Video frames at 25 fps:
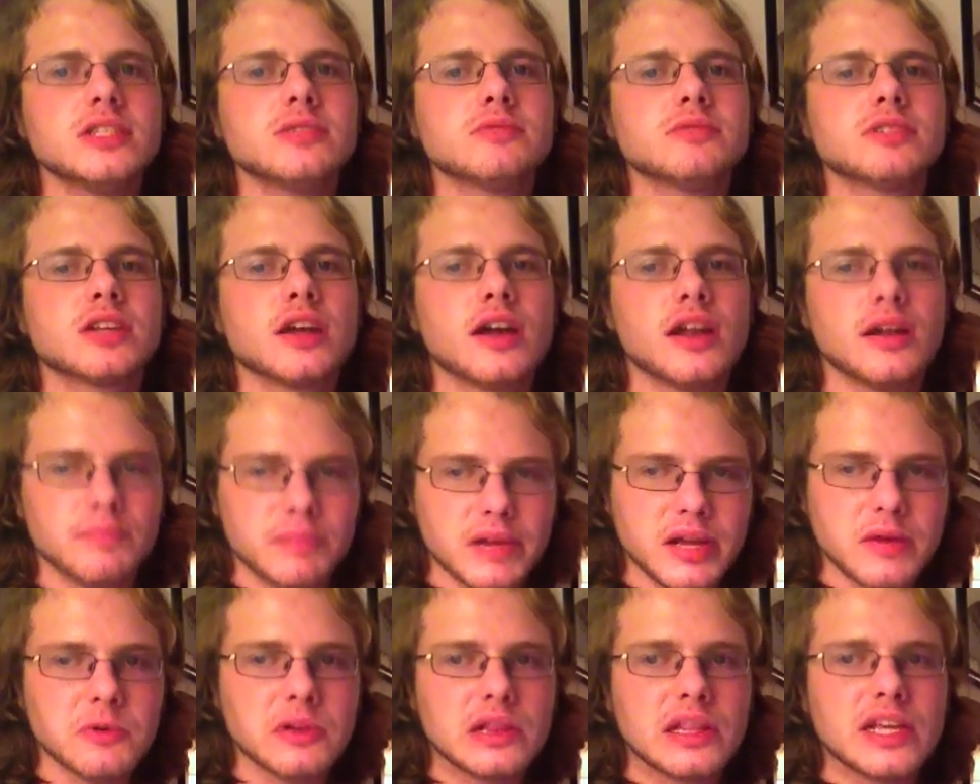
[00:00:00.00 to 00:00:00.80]
It was going to
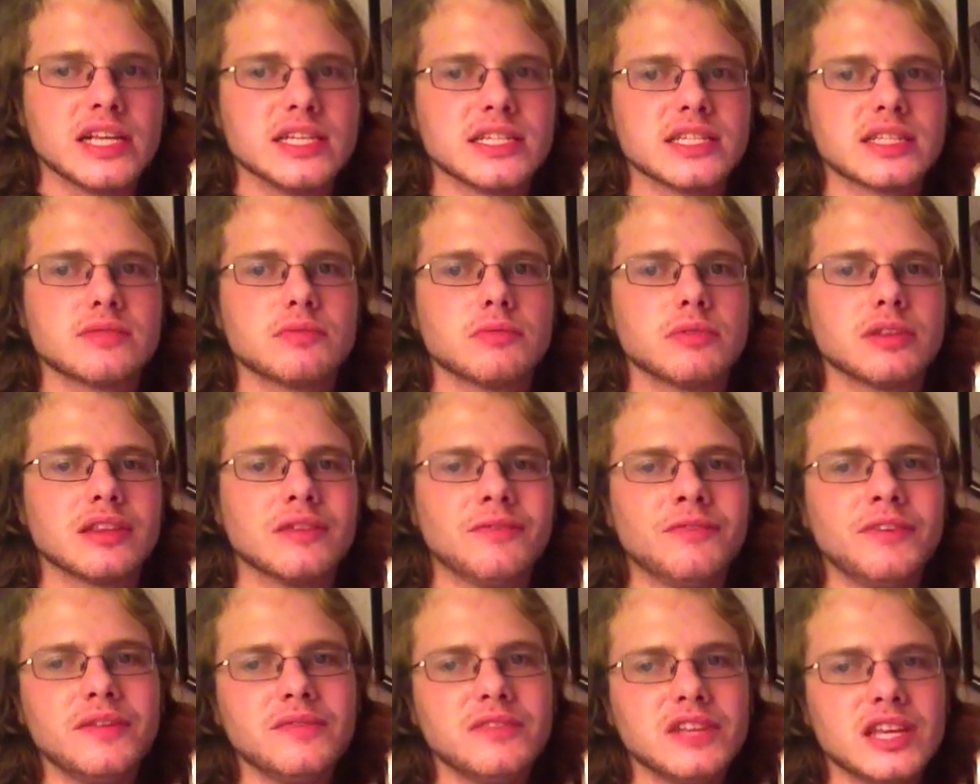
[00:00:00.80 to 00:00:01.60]
be released with the
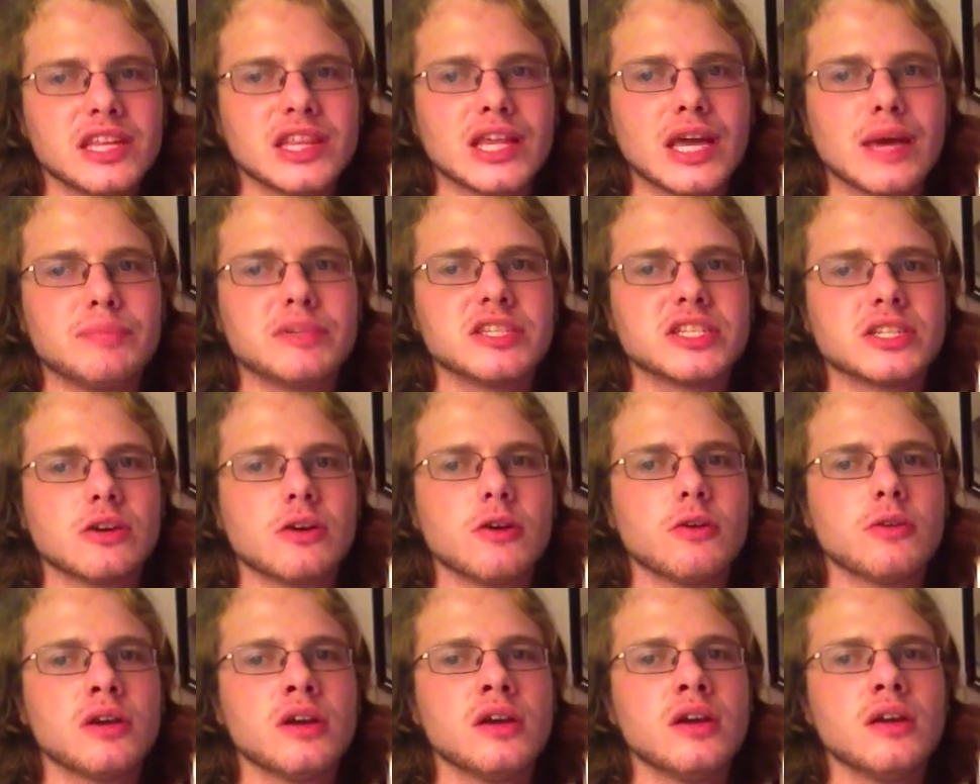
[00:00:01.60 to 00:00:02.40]
50th
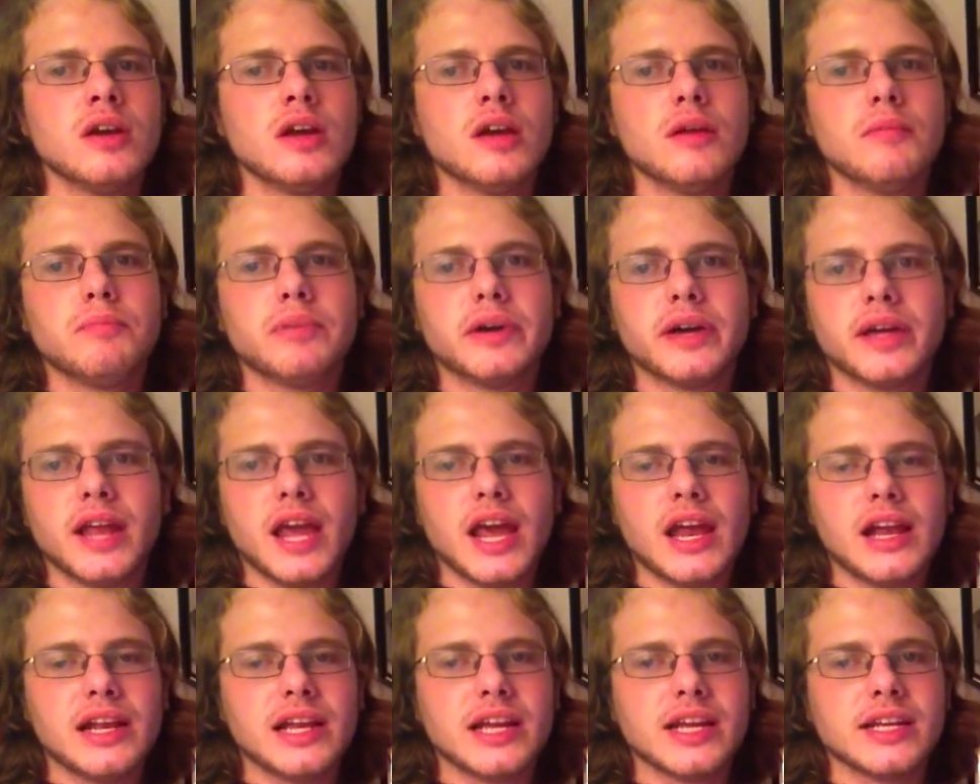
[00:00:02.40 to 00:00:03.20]
episode, but
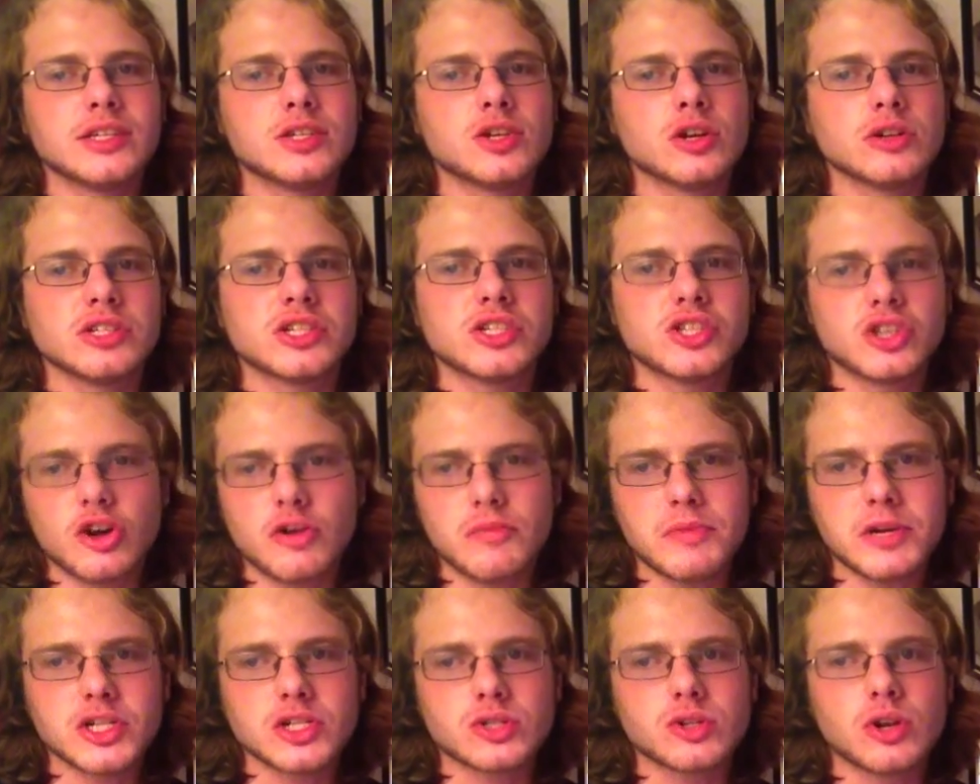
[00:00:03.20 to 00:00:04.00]
editing it took so
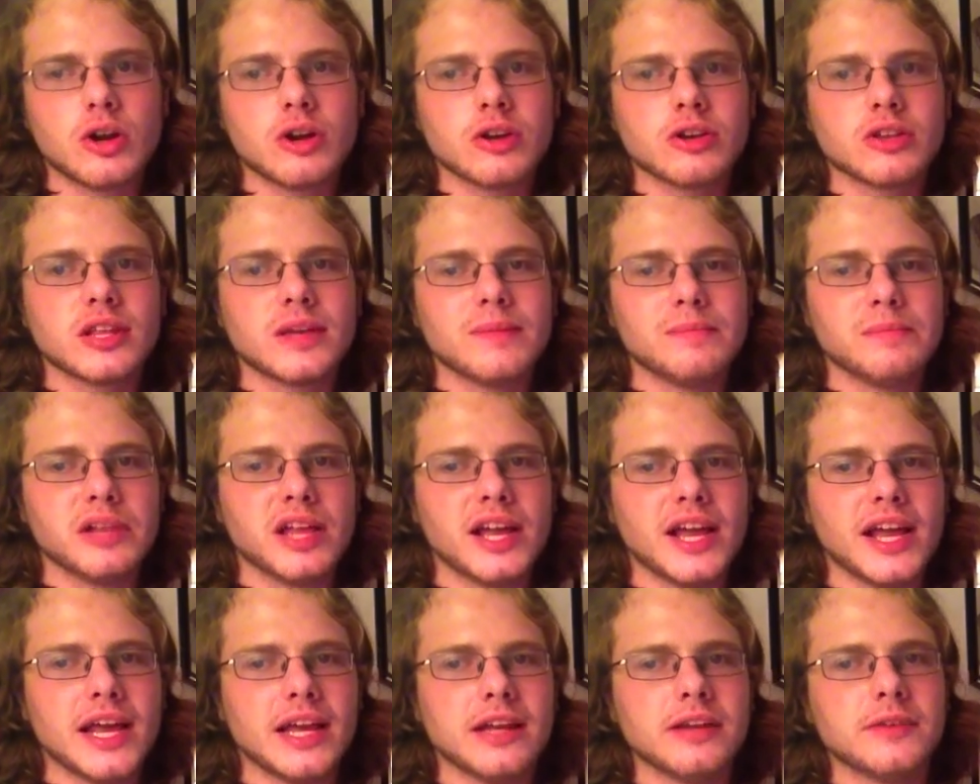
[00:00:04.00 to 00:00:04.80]
much longer than
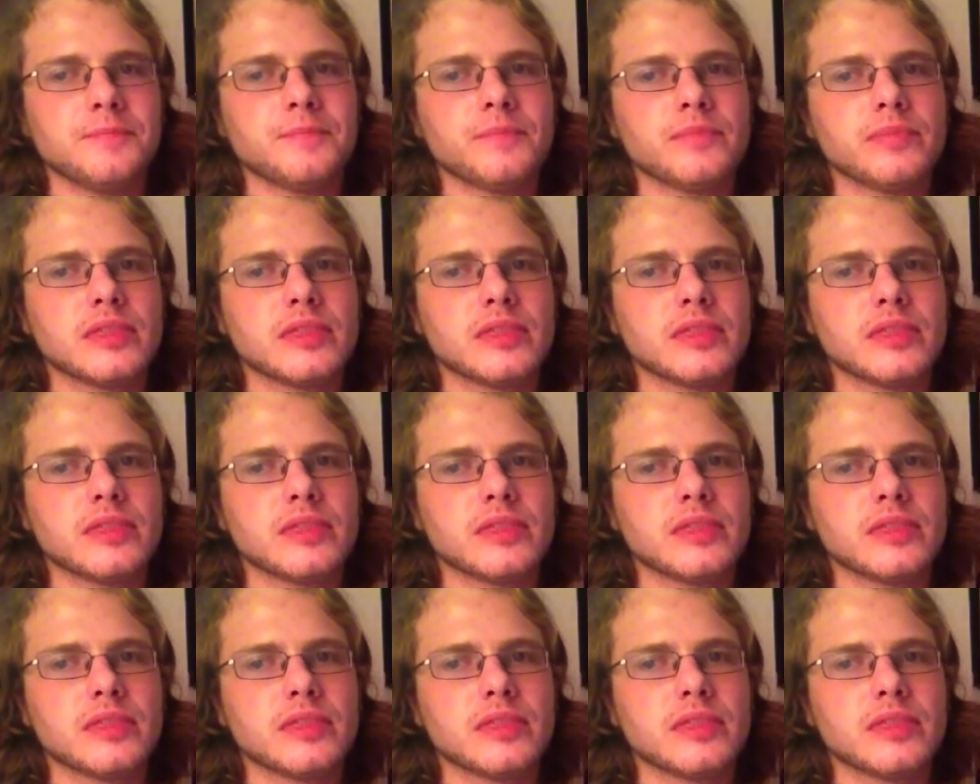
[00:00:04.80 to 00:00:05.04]
planned.